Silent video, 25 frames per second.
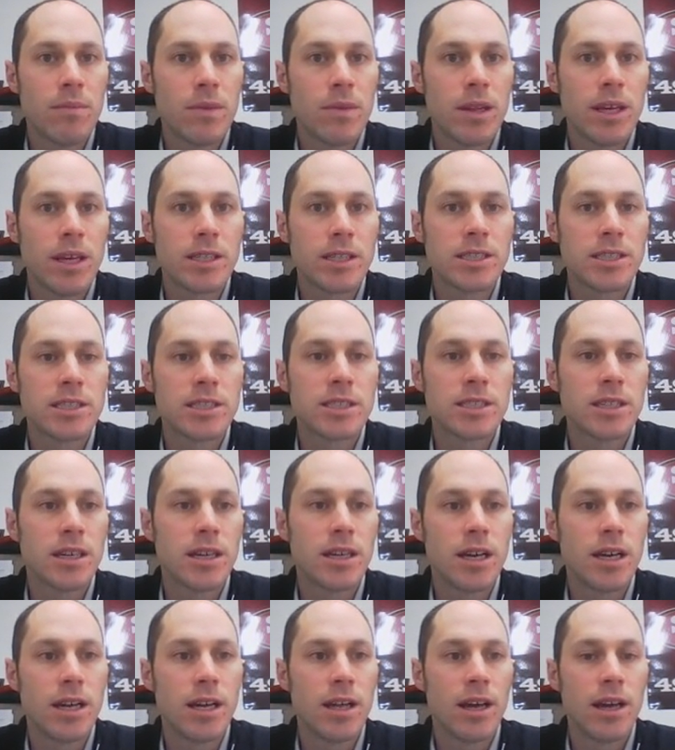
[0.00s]
this
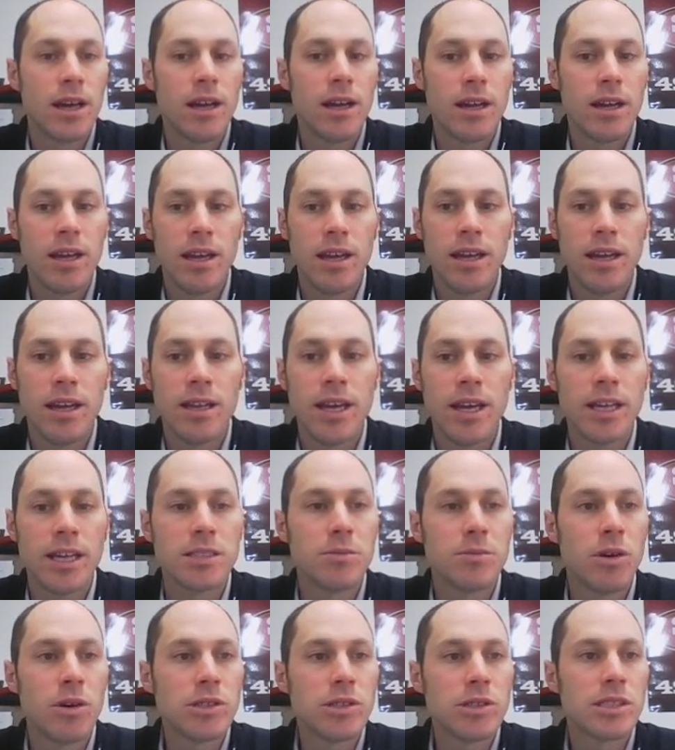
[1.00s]
uh, in
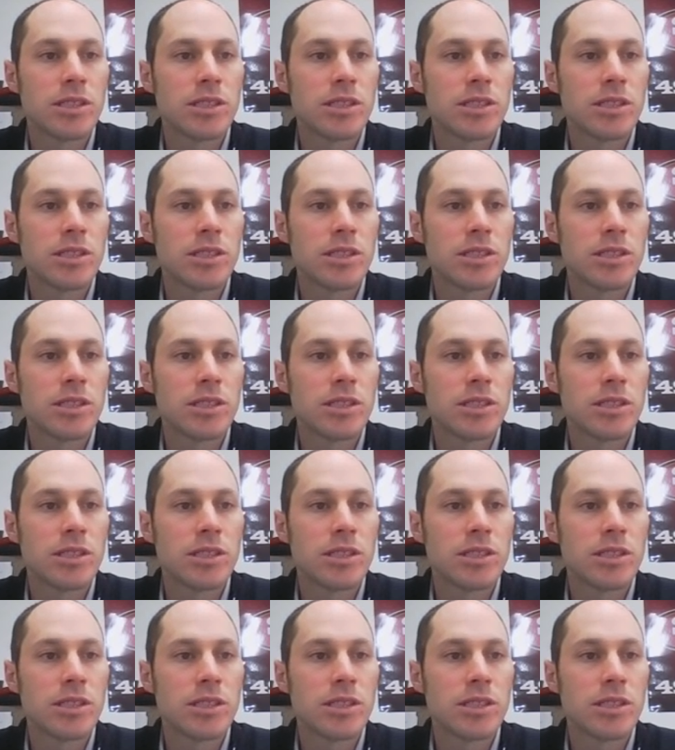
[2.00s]
Desmos.